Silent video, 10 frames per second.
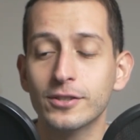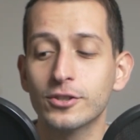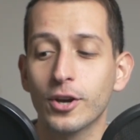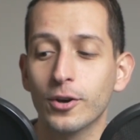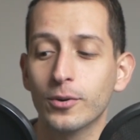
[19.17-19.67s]

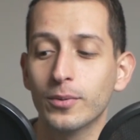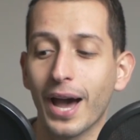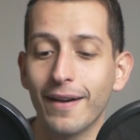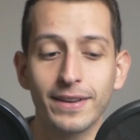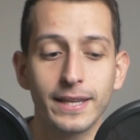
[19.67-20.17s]
so
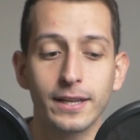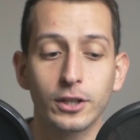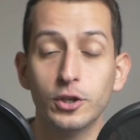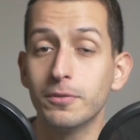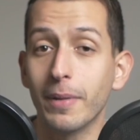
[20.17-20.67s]
having
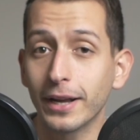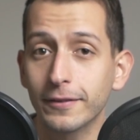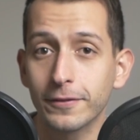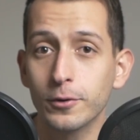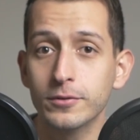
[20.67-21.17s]
good
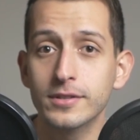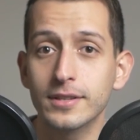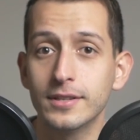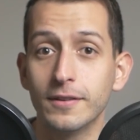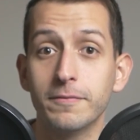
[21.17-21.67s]
microphones
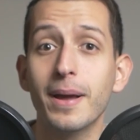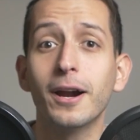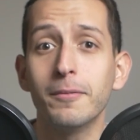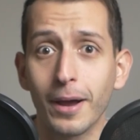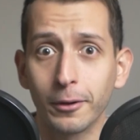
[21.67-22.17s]
is of
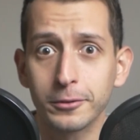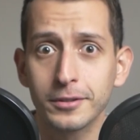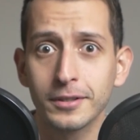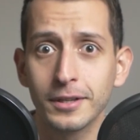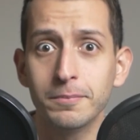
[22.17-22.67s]

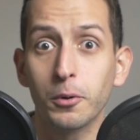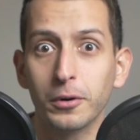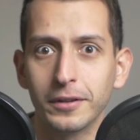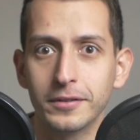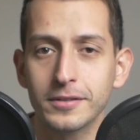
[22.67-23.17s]
paramount
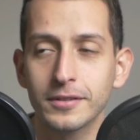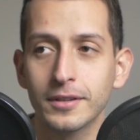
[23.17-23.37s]
importance